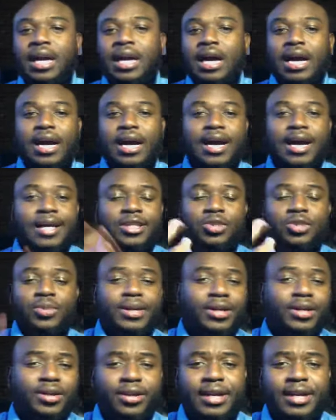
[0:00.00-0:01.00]
uh,
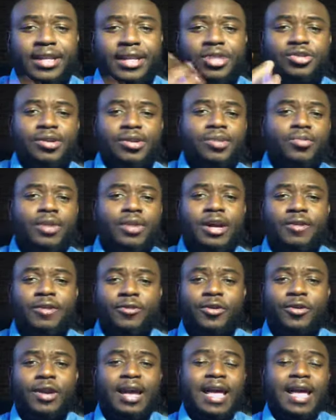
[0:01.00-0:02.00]
Twitter, Instagram,
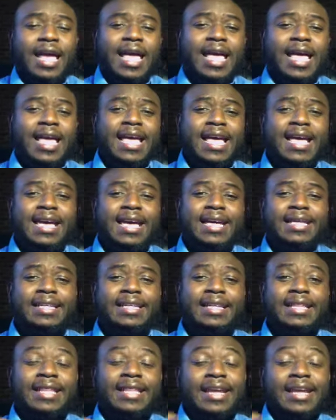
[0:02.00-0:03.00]
whatever,
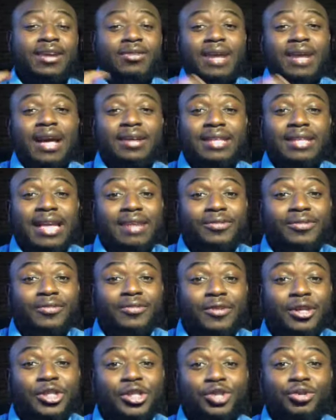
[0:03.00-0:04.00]
and they don't have they have a
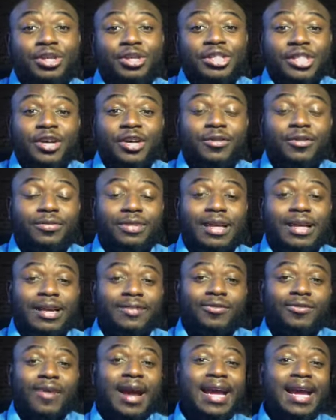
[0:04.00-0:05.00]
very short shelf
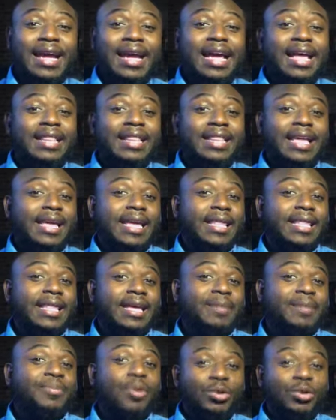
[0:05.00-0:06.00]
life, right? They, they
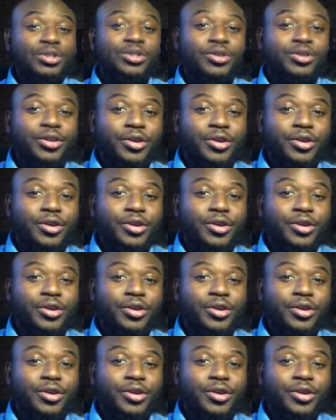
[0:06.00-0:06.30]
get posted on